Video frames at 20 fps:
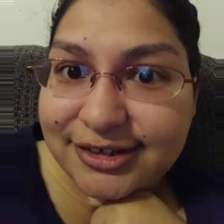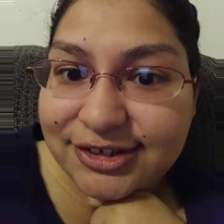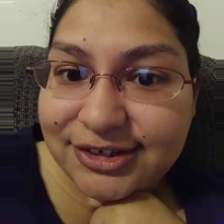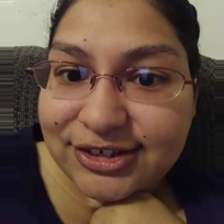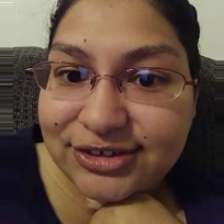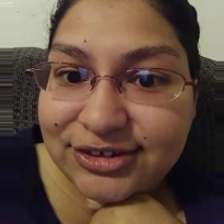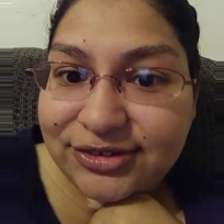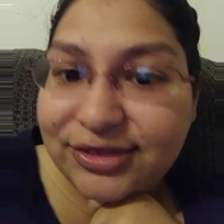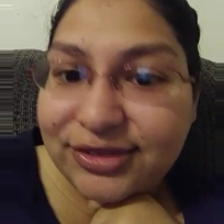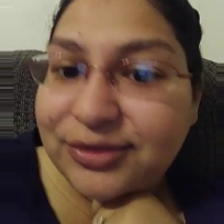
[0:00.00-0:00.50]

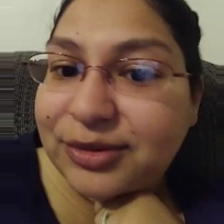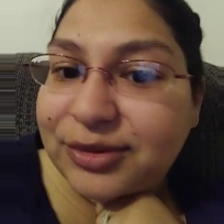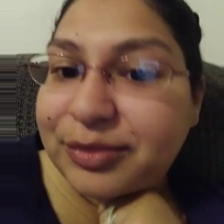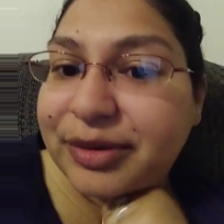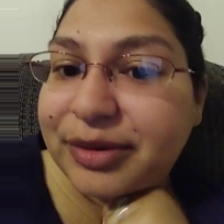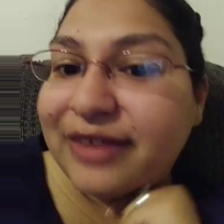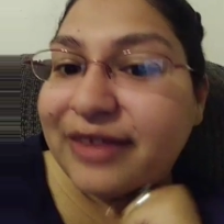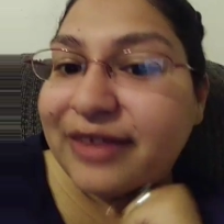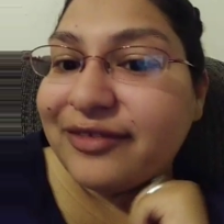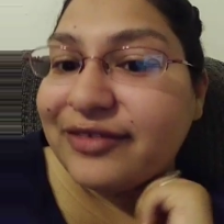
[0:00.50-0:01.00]
Just know that we're
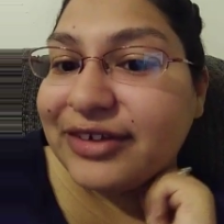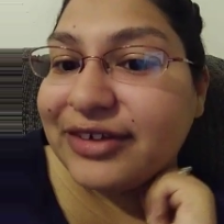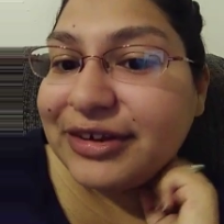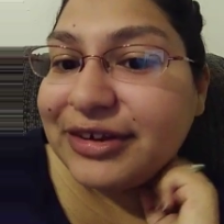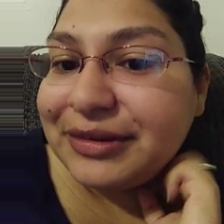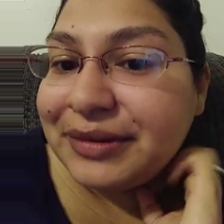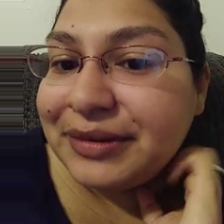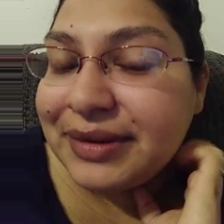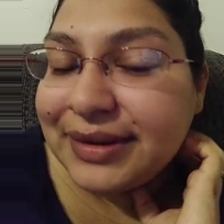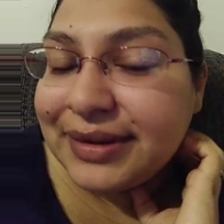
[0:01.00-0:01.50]
praying for
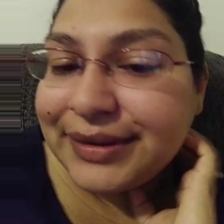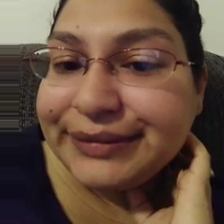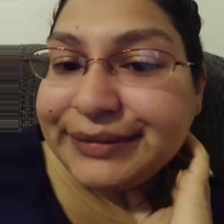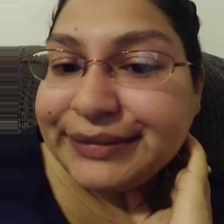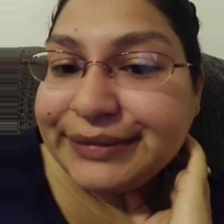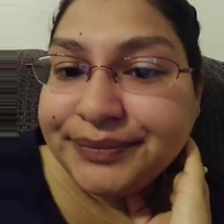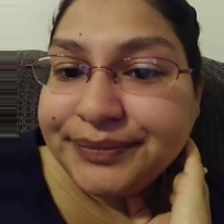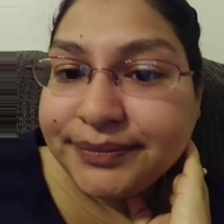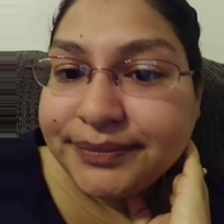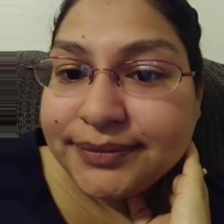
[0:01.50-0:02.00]
you.
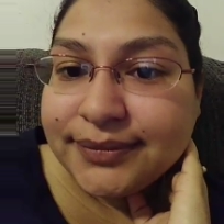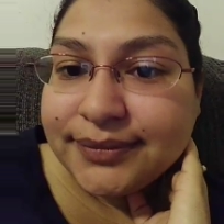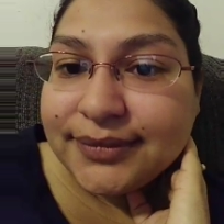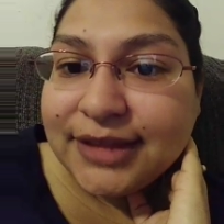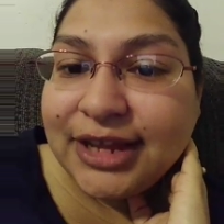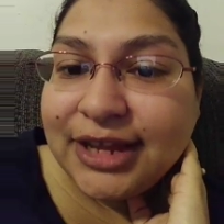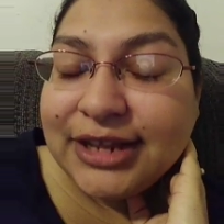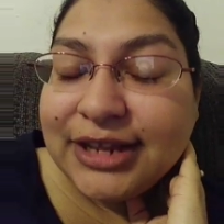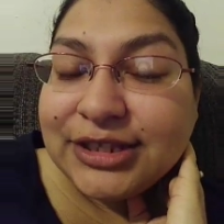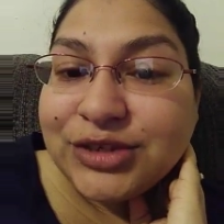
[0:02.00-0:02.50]

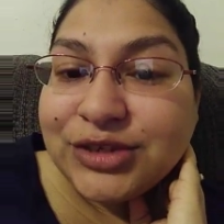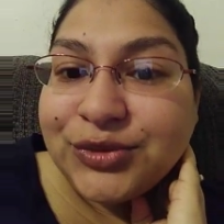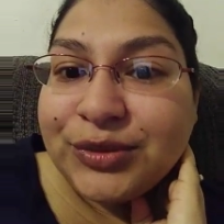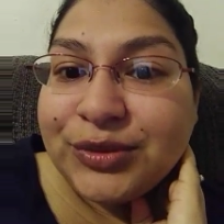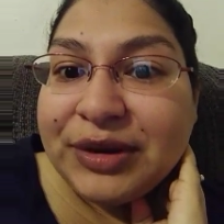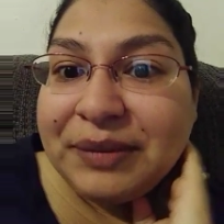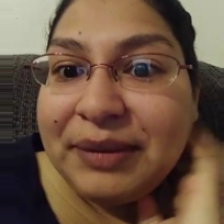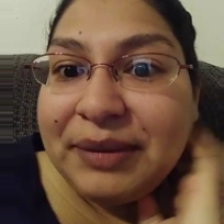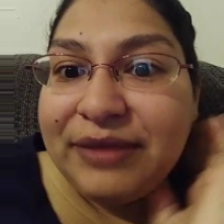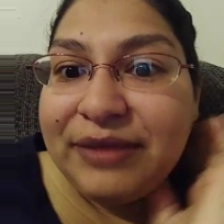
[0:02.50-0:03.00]
And it's
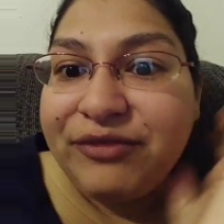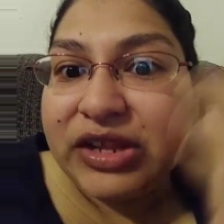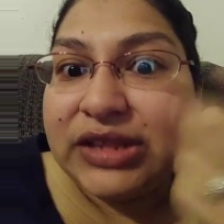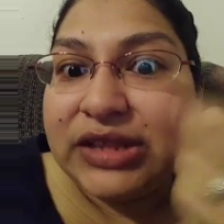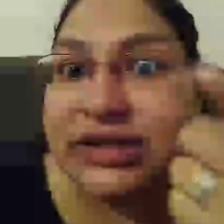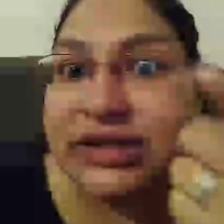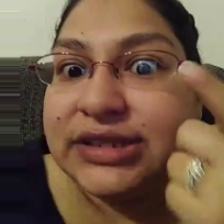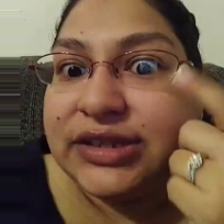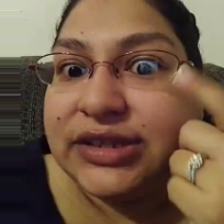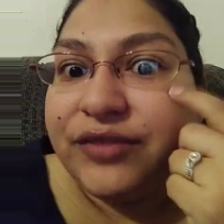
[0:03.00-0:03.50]
one of my
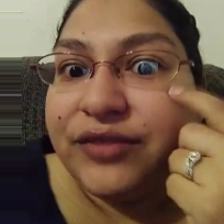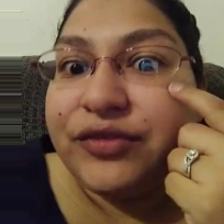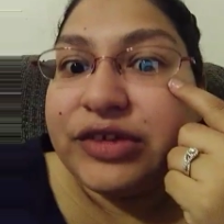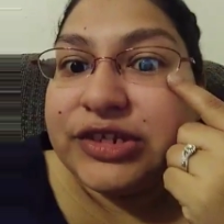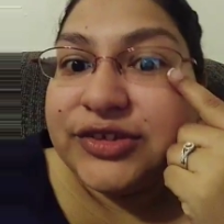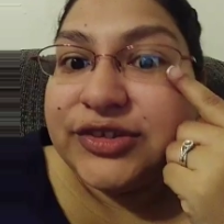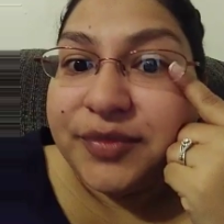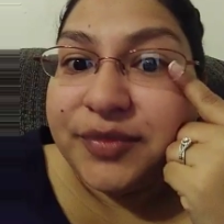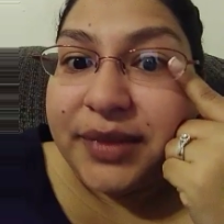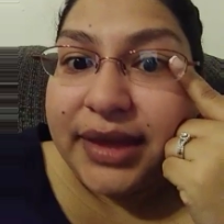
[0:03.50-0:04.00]
friends
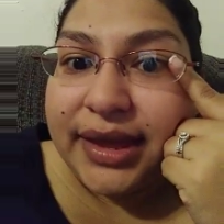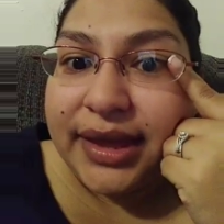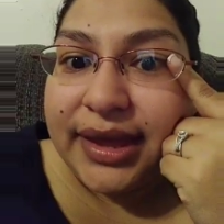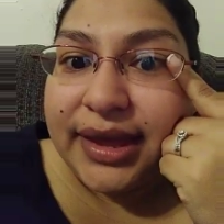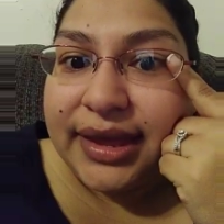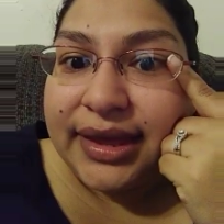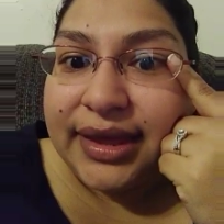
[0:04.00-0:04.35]
suffers from that,